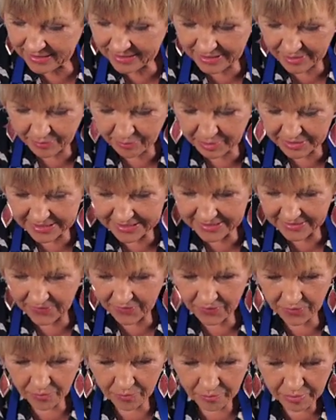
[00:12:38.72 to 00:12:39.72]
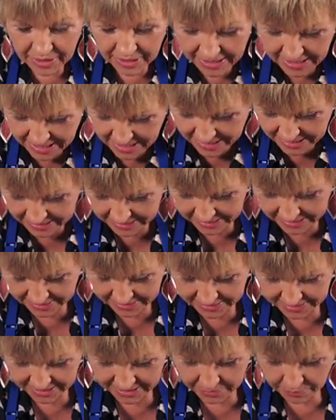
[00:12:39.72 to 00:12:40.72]
the bits of banana and
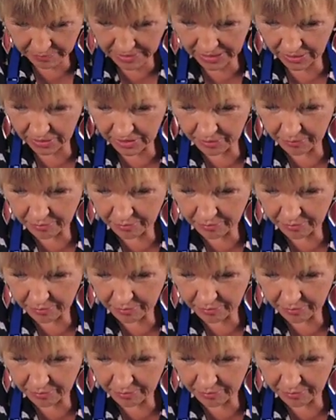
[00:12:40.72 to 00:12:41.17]
smell the